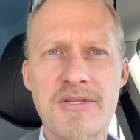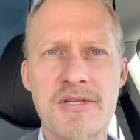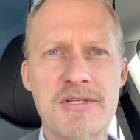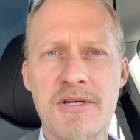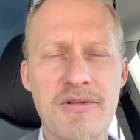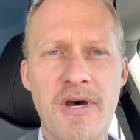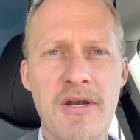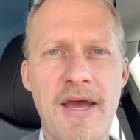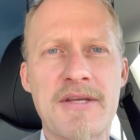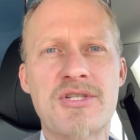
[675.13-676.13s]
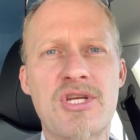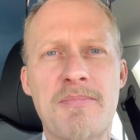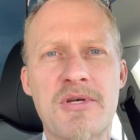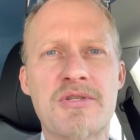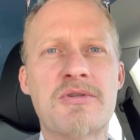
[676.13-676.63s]
It's still not as
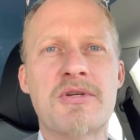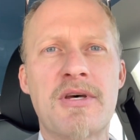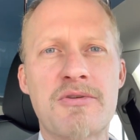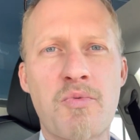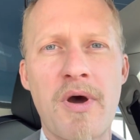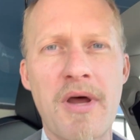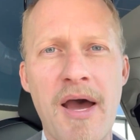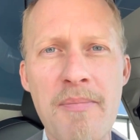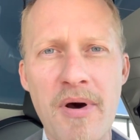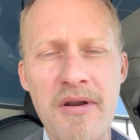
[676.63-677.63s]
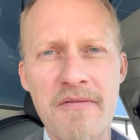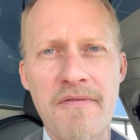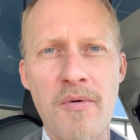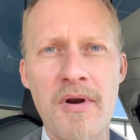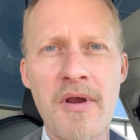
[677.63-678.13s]
cheap as what I bought it
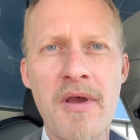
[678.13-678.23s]
for,